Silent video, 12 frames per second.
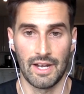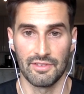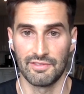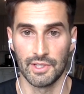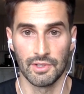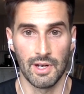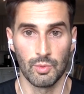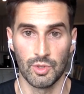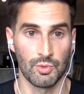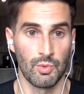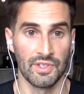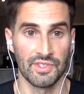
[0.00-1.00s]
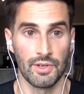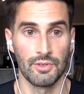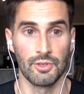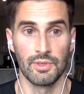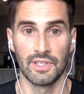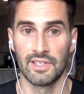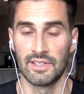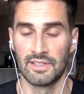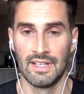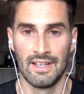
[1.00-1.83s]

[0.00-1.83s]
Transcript: to figure out which ones are doing it,